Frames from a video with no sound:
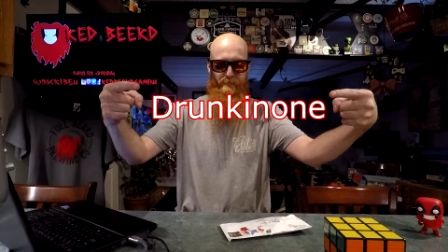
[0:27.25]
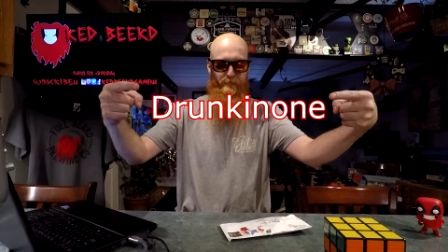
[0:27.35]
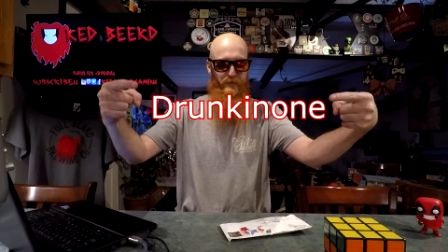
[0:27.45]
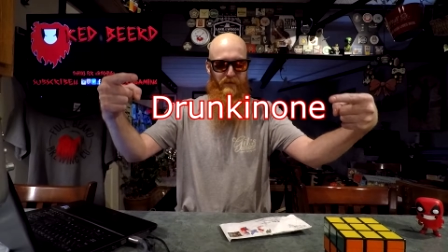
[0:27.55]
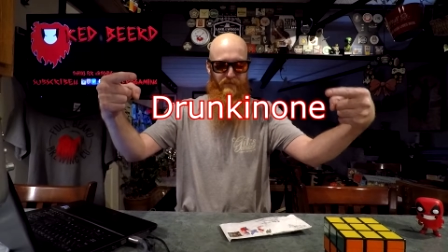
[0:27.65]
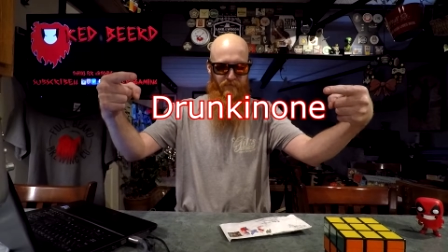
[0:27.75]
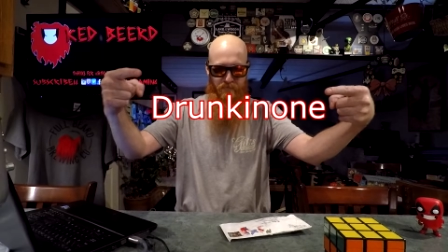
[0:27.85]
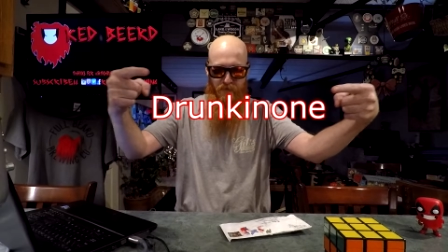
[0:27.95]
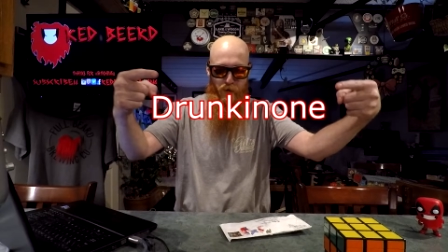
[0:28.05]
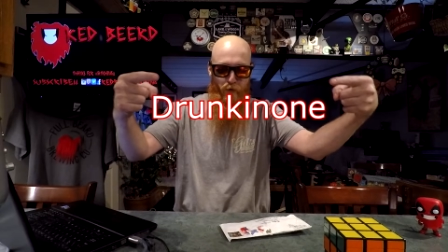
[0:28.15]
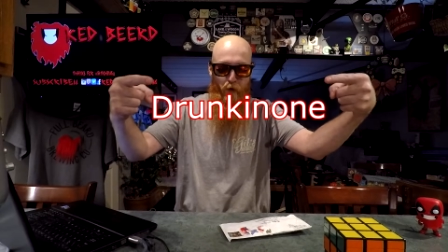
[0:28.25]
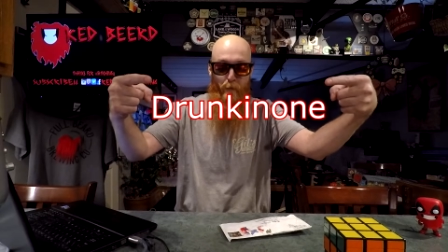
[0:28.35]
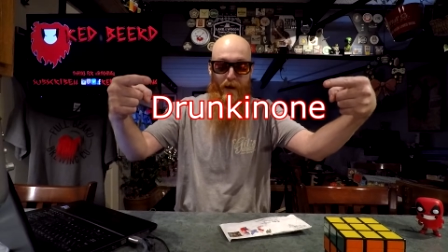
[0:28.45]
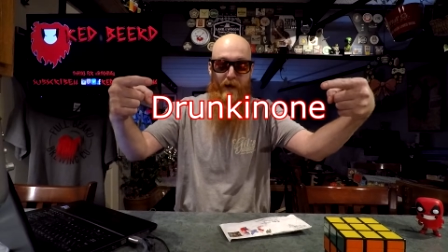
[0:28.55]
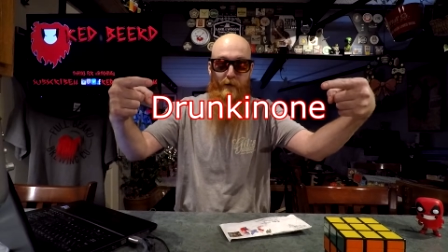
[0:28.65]
Put his YouTube
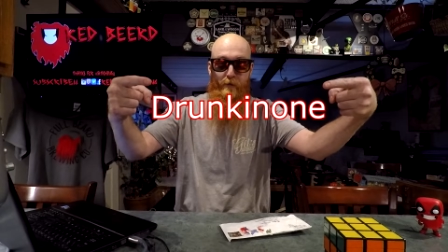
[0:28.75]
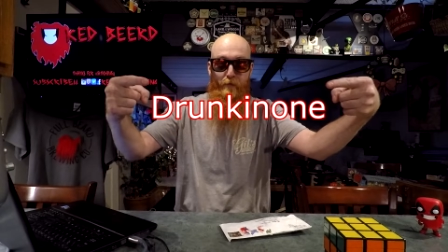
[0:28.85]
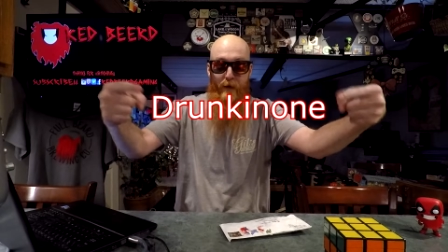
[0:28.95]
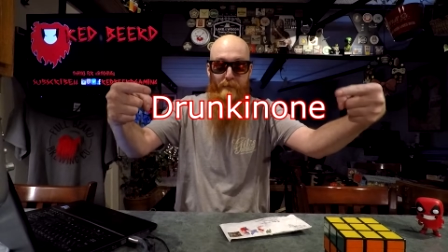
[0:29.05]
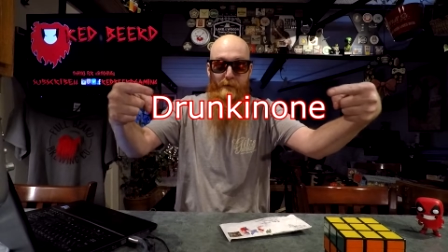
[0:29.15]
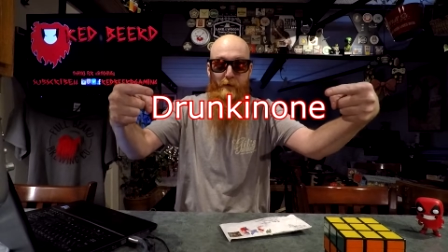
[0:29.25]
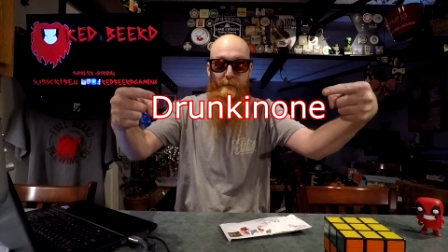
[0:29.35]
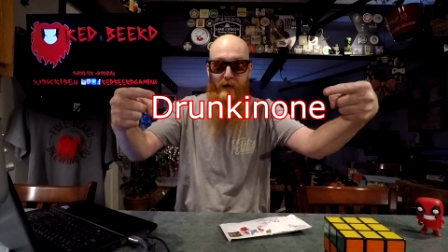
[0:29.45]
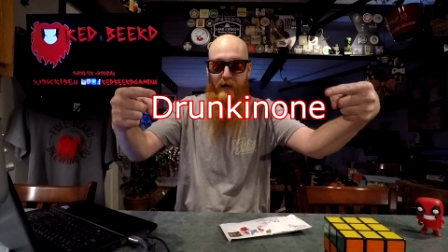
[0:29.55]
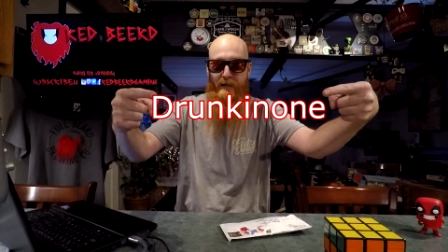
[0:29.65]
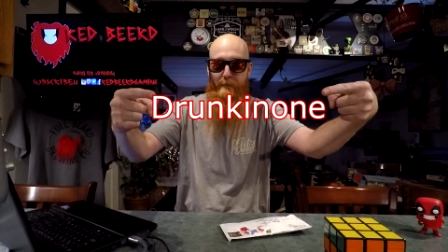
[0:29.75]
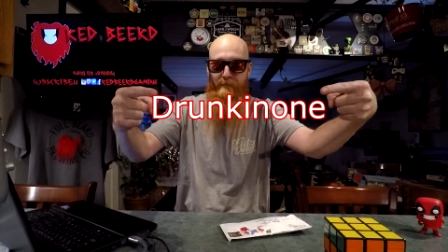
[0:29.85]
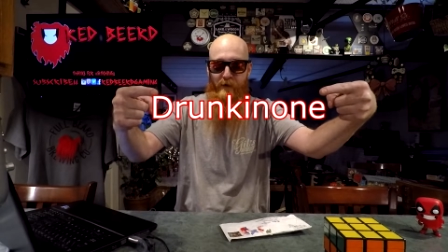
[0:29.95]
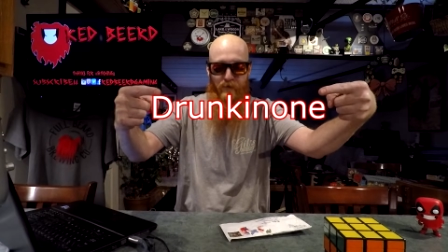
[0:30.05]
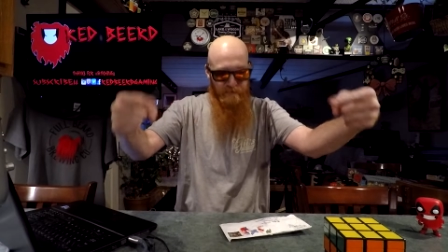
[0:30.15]
handle right in between my goddamn
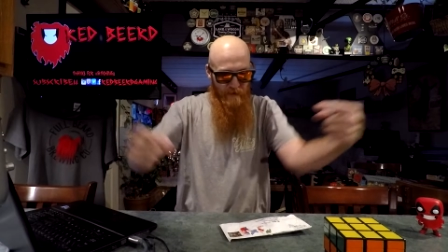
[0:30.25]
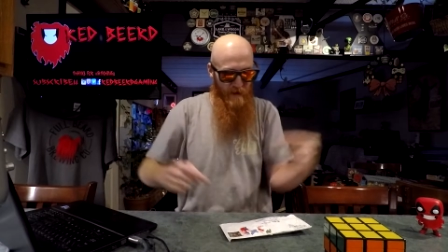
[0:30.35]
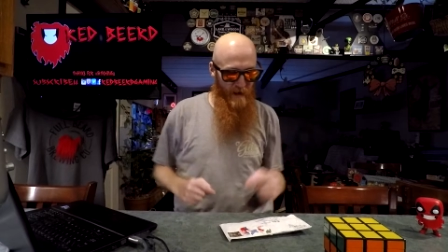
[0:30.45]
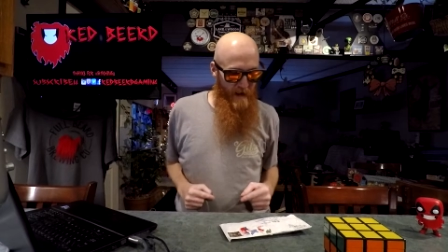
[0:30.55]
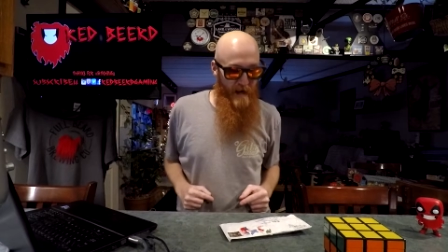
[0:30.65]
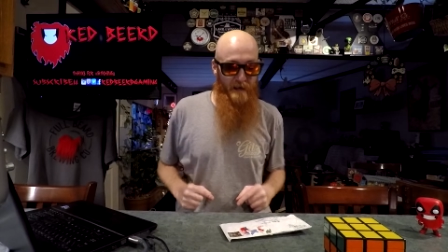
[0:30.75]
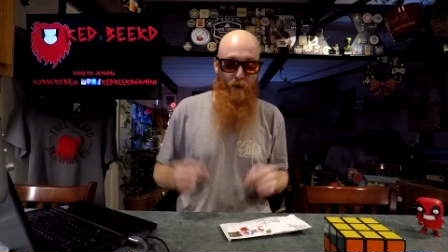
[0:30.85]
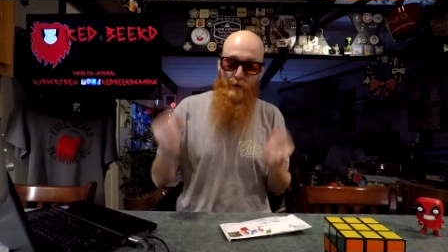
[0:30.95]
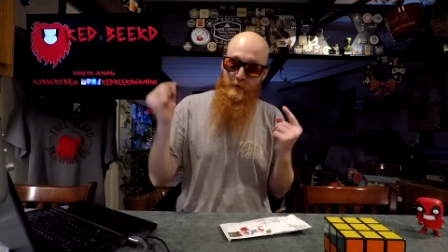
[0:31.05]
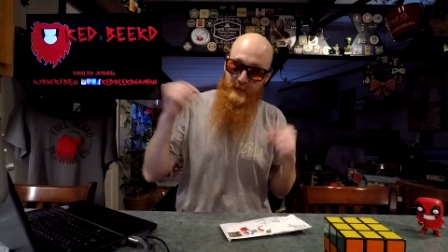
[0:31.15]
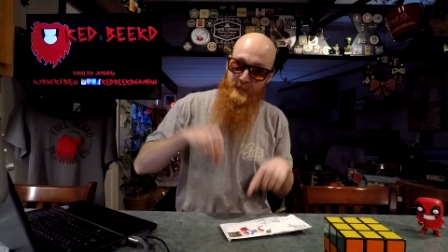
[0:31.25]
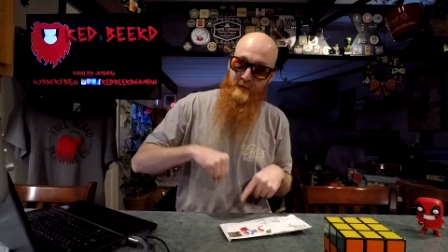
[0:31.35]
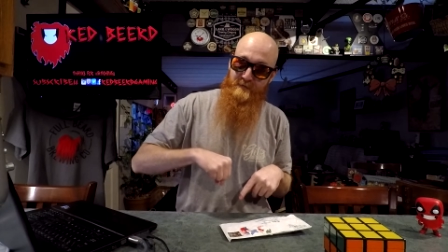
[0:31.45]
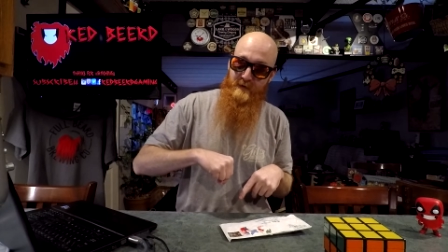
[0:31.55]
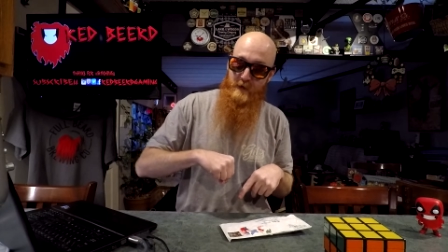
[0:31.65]
fingers. And I'll link
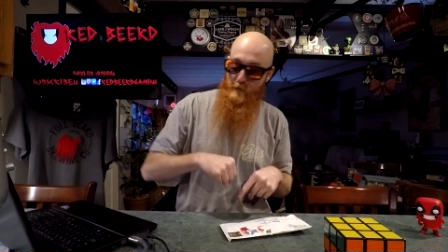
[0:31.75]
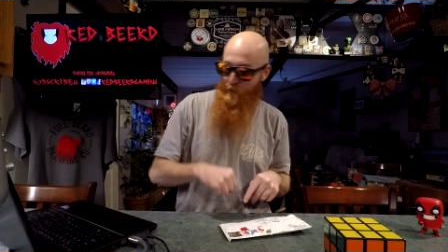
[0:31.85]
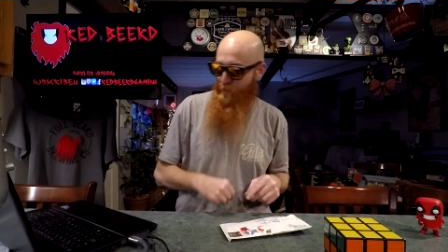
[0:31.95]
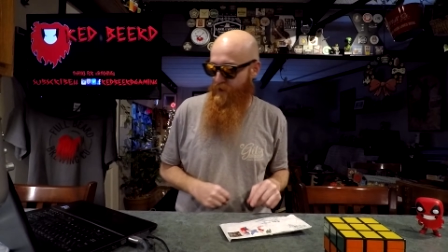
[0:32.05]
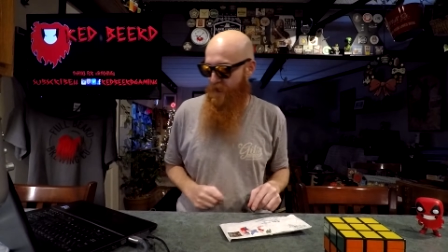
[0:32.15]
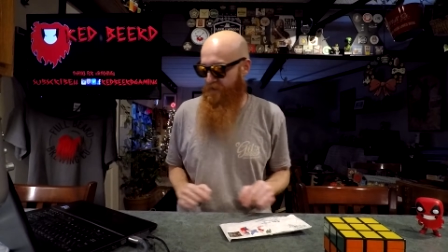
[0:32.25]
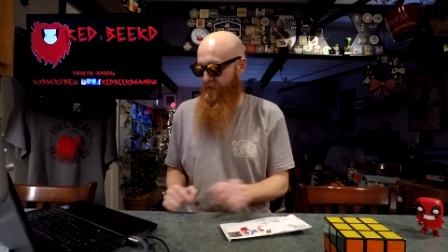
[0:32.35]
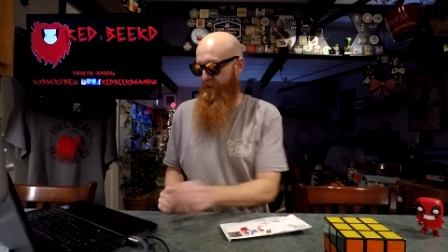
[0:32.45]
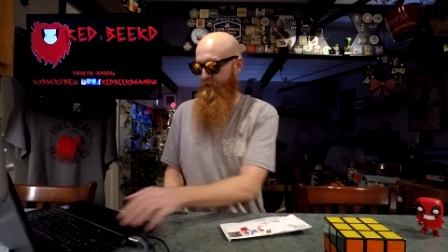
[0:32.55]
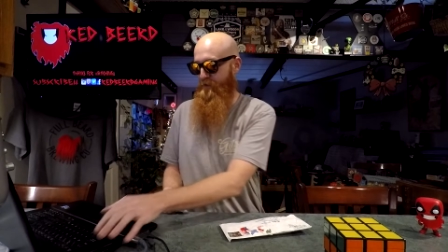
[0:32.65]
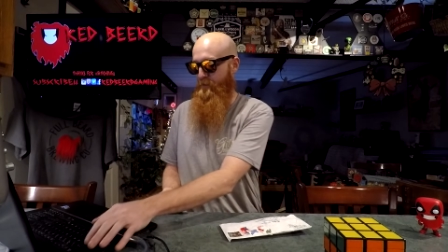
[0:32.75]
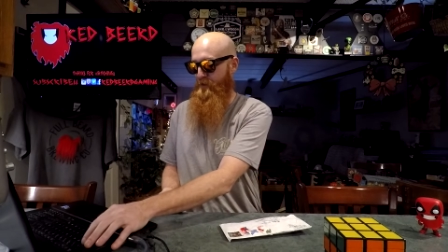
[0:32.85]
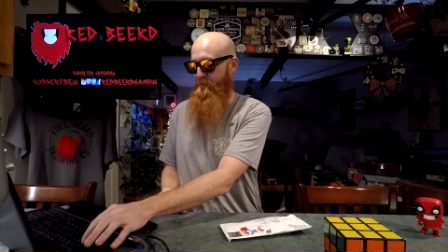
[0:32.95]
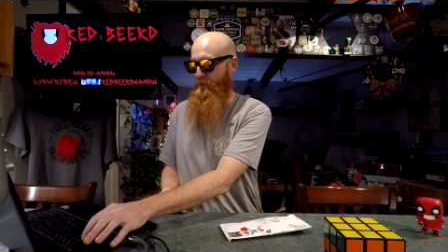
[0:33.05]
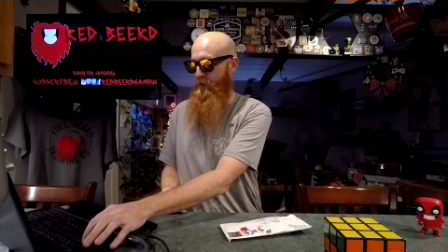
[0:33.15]
his uh, YouTube channel in the
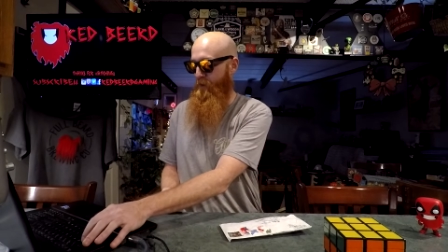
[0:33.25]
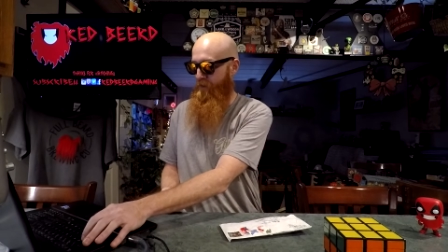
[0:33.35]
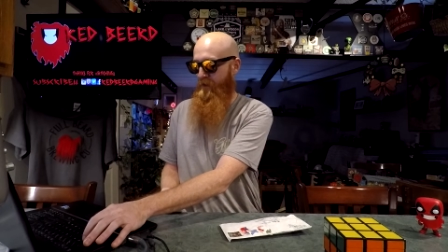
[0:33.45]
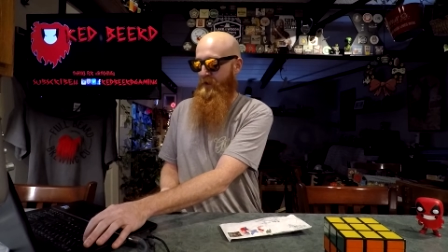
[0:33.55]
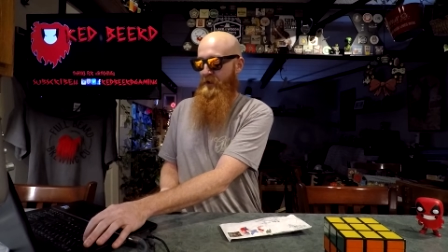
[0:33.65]
description below.